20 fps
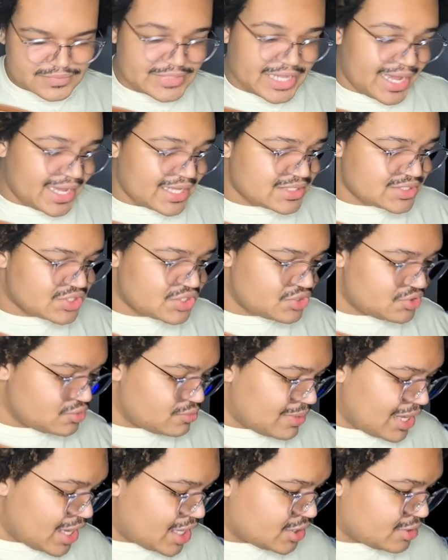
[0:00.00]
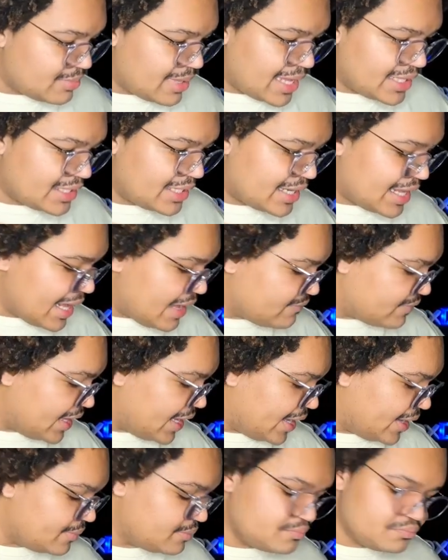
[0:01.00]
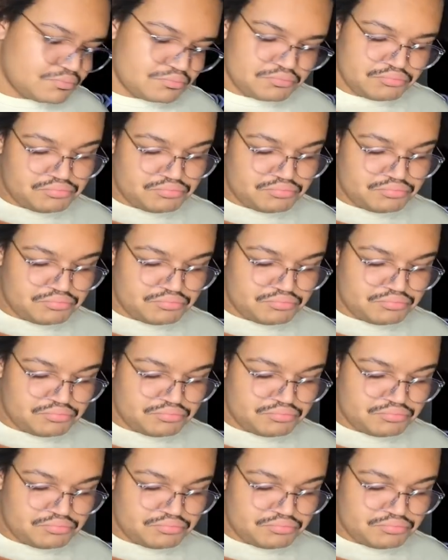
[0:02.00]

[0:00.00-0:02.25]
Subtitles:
That is cute. My other bag didn't have that.